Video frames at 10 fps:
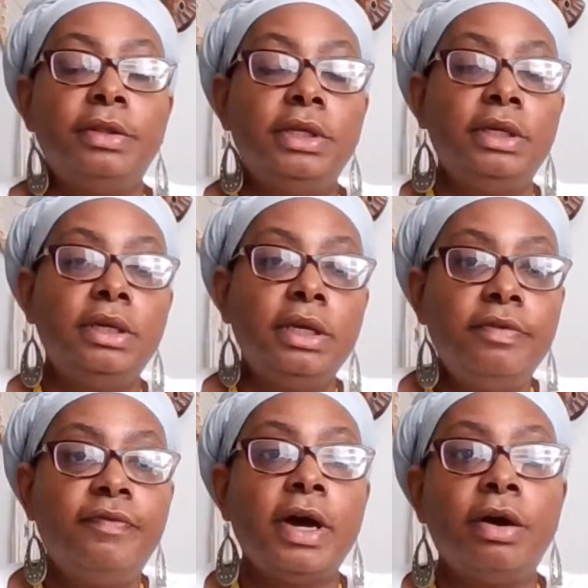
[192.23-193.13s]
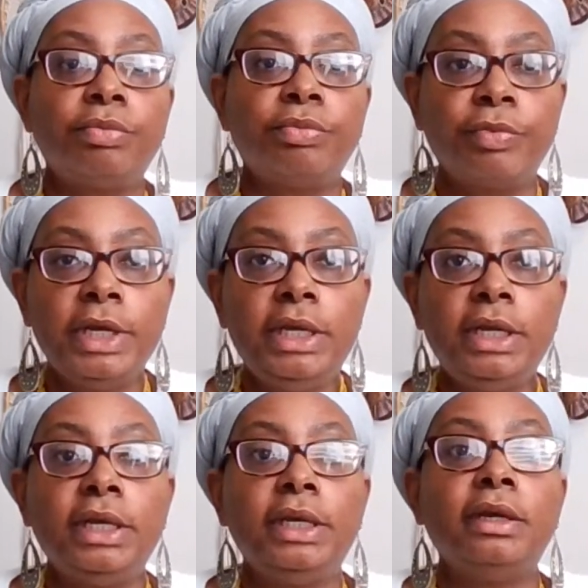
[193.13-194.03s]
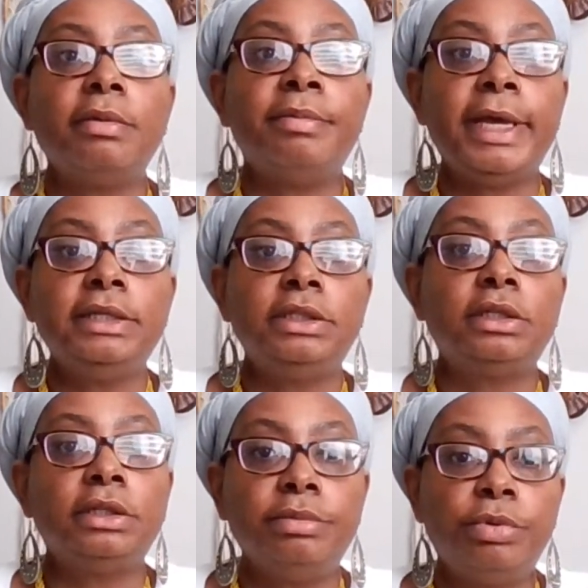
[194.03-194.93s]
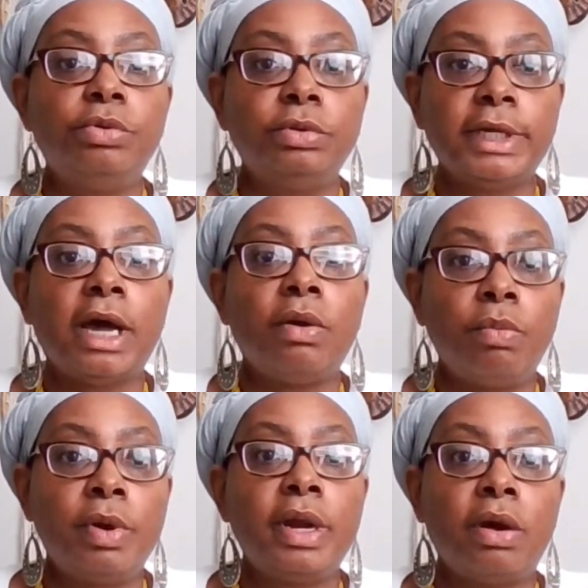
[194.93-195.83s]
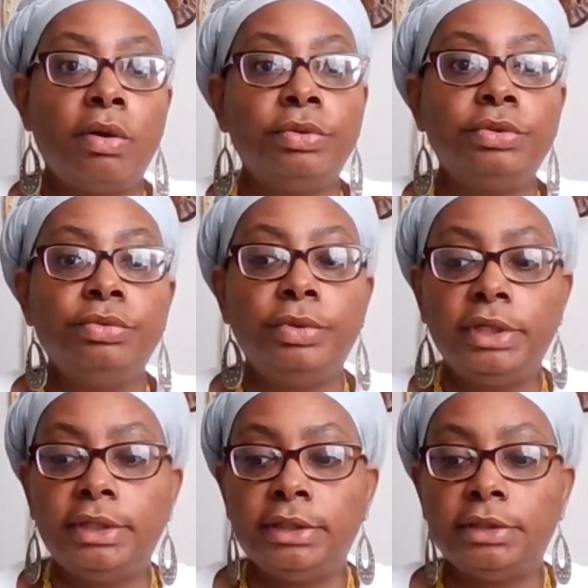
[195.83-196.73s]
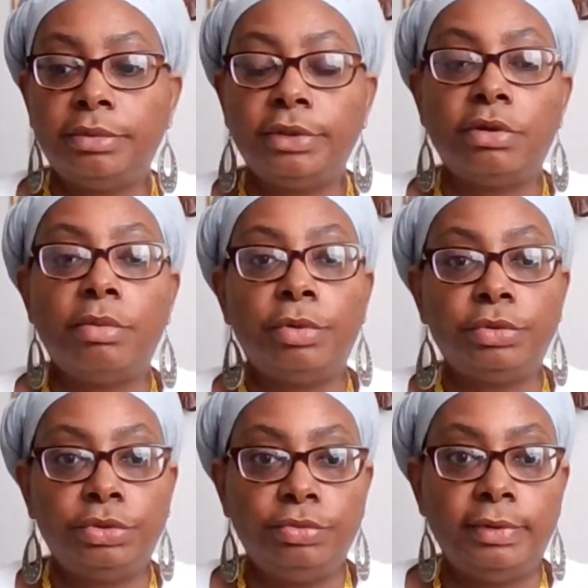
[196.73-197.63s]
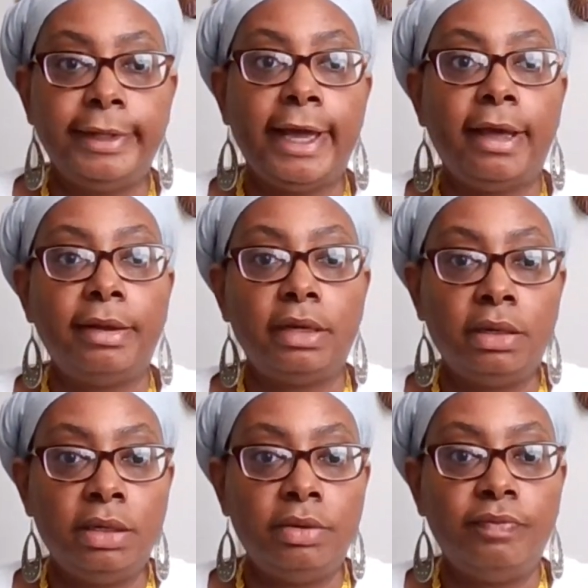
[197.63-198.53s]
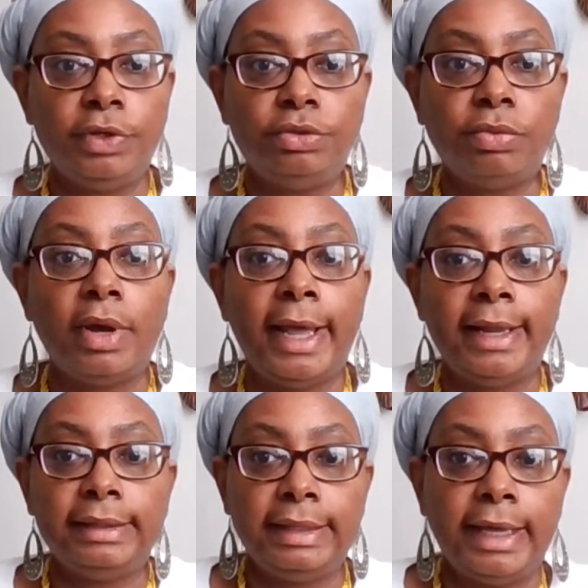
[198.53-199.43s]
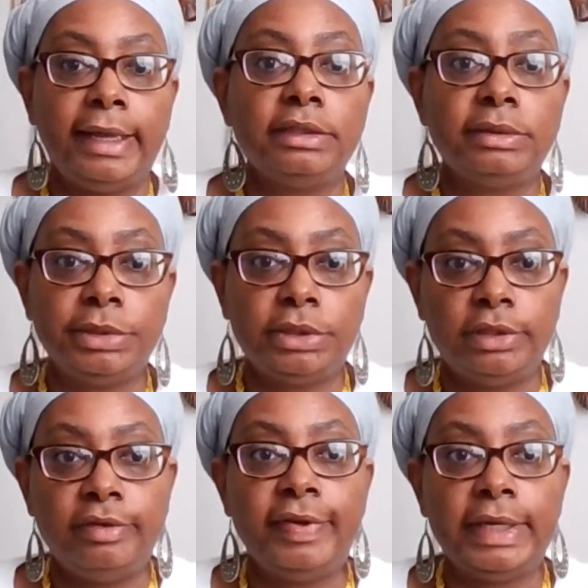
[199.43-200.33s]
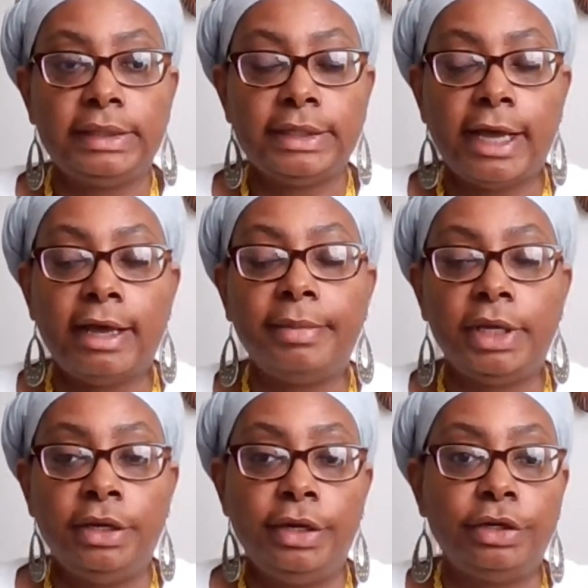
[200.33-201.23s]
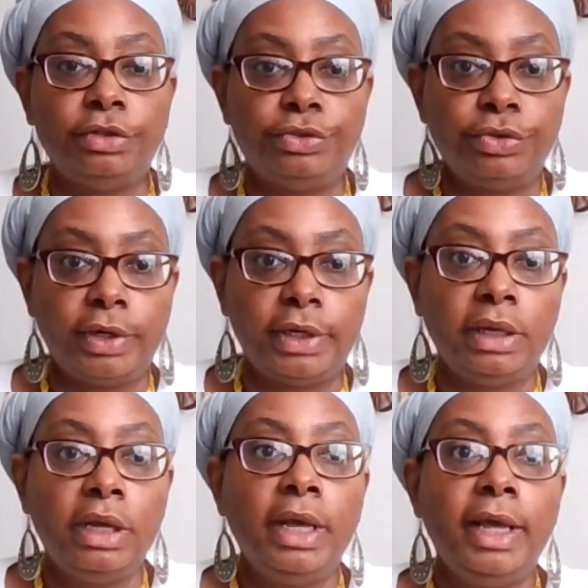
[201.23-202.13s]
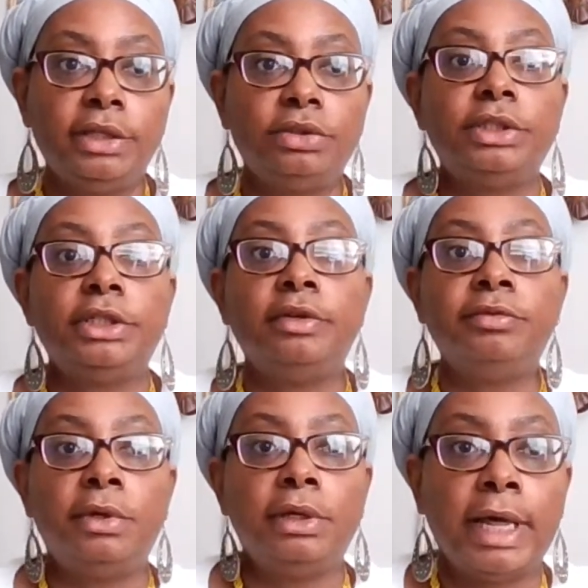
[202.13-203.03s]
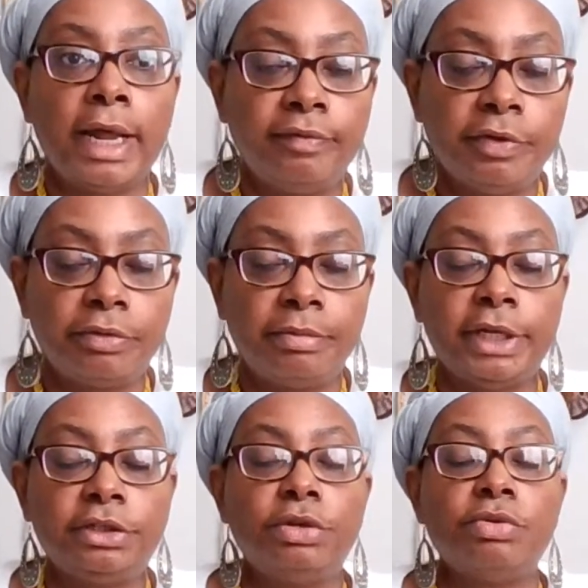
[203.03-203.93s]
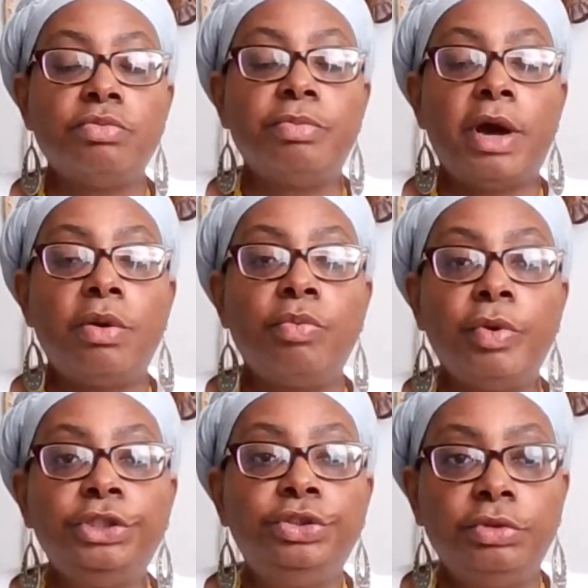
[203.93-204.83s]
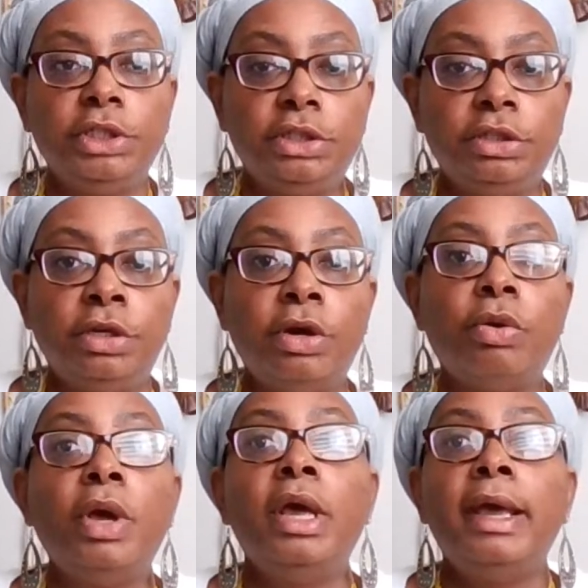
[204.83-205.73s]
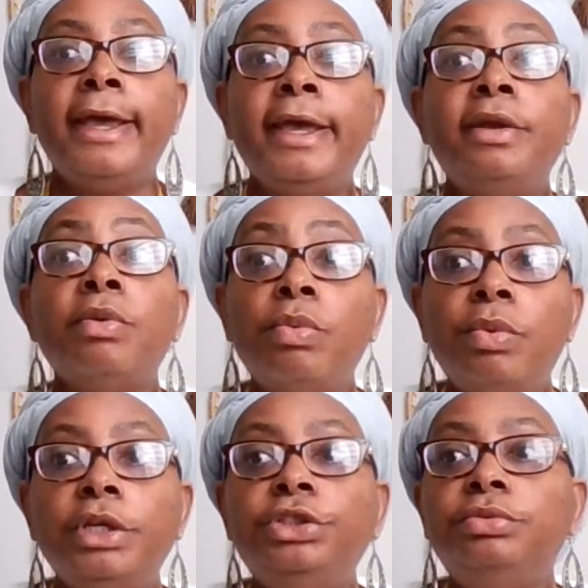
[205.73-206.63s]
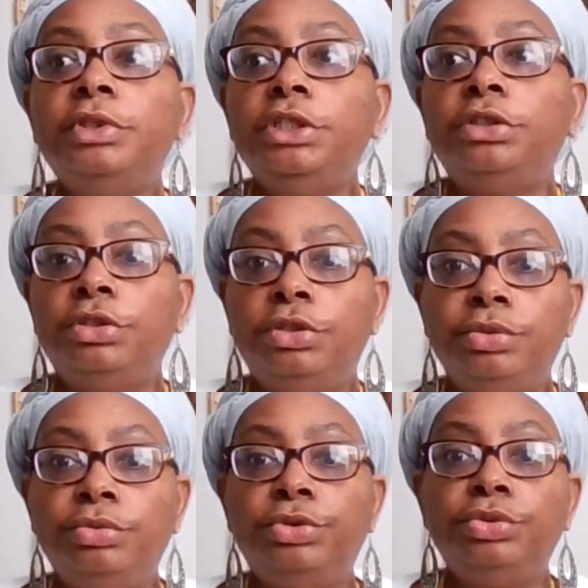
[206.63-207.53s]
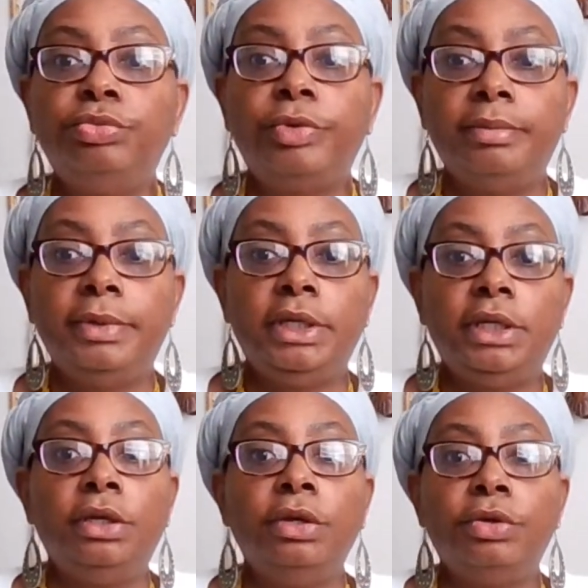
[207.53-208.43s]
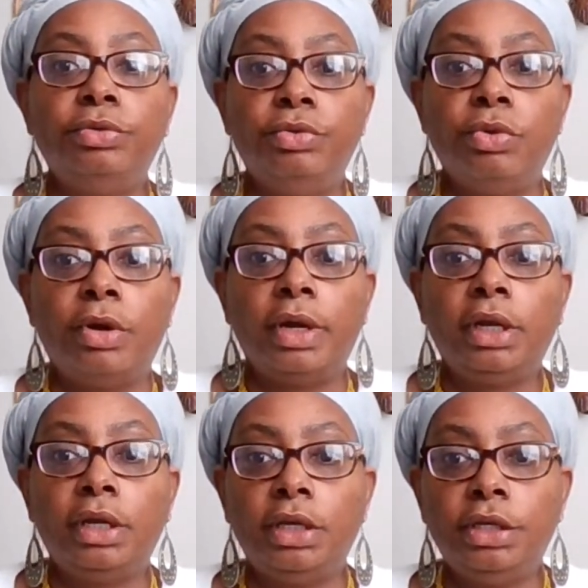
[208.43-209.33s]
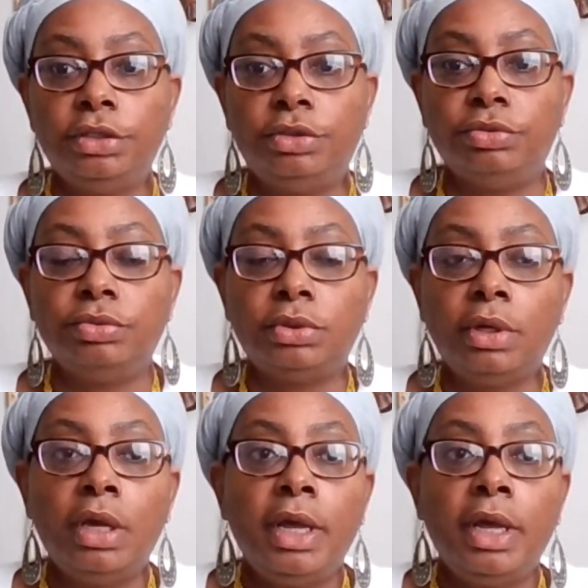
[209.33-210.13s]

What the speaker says: The Ifa reading basically pulls out what Odu is applicable to that individual at that specific time in their journey. And he's going to give you a lot of information about what you need to know and what you need to do to remedy your issues.